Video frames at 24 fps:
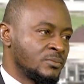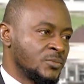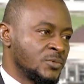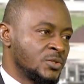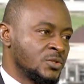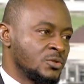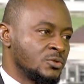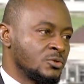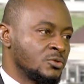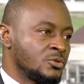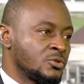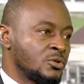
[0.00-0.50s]

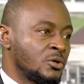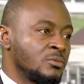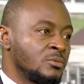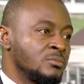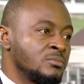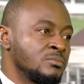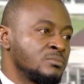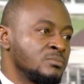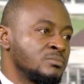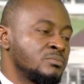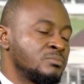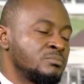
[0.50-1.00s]
So some
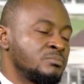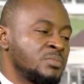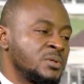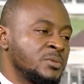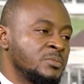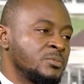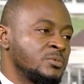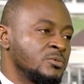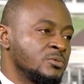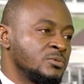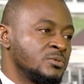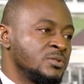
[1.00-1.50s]

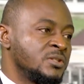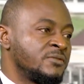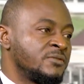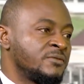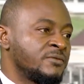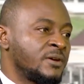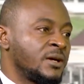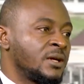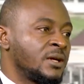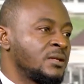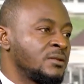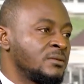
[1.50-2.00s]
people
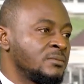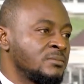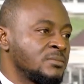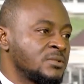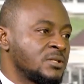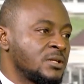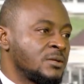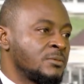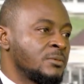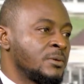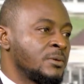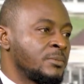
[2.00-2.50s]
define
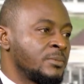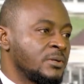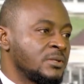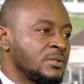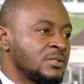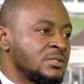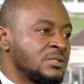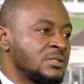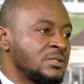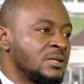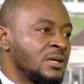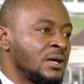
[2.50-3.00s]
cerebral
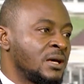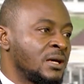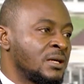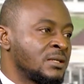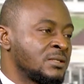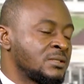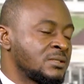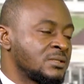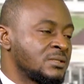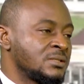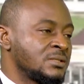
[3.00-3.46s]
palsy as